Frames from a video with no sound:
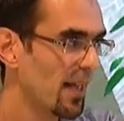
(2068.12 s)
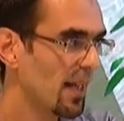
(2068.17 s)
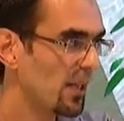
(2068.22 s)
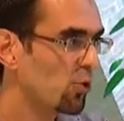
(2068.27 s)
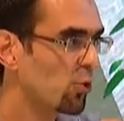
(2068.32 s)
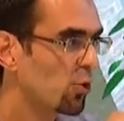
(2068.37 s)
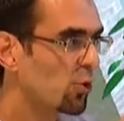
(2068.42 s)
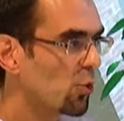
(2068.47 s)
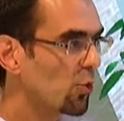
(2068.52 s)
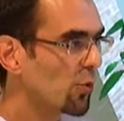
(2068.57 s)

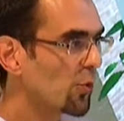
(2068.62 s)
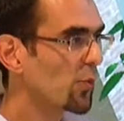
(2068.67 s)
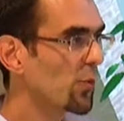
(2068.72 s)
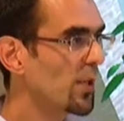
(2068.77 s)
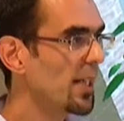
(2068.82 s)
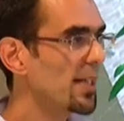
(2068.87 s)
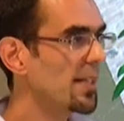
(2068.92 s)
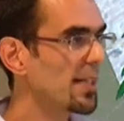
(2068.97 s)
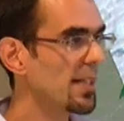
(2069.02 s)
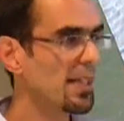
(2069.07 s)
To do
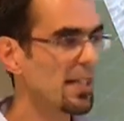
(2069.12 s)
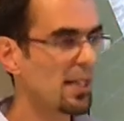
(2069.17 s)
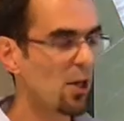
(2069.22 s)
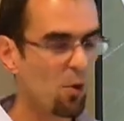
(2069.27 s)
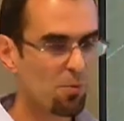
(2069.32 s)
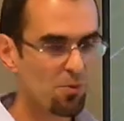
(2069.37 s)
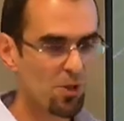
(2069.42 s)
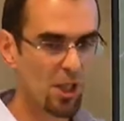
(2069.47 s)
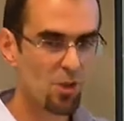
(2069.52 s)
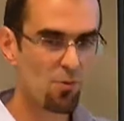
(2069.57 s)
3D
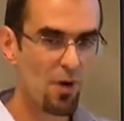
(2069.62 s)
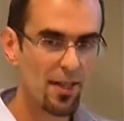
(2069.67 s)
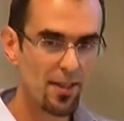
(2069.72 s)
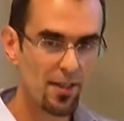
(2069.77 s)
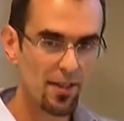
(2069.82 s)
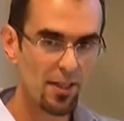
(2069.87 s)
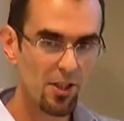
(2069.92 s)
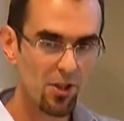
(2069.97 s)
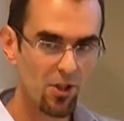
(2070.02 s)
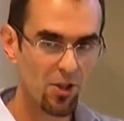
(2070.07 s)
object
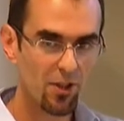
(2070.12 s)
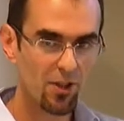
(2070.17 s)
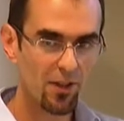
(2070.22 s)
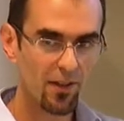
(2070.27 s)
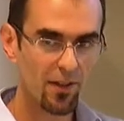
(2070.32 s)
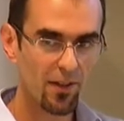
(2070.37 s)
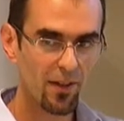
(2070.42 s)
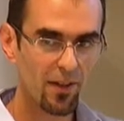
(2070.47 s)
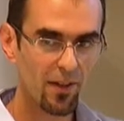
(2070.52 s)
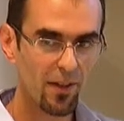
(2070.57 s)
recognition,
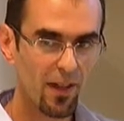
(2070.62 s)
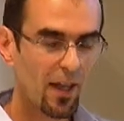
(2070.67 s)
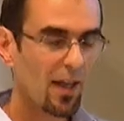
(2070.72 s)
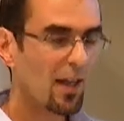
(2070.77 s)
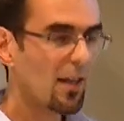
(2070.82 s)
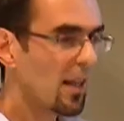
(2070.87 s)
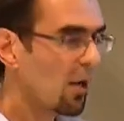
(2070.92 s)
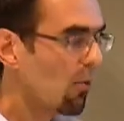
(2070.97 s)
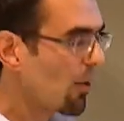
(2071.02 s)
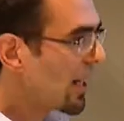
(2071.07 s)

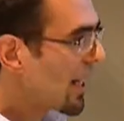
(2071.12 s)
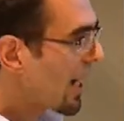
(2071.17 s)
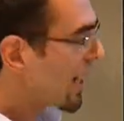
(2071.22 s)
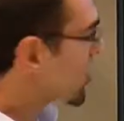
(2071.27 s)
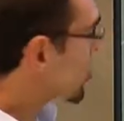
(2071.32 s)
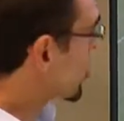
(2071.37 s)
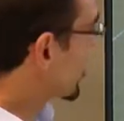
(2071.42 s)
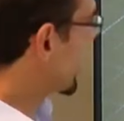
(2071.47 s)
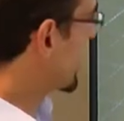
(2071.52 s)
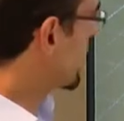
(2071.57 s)
they will actually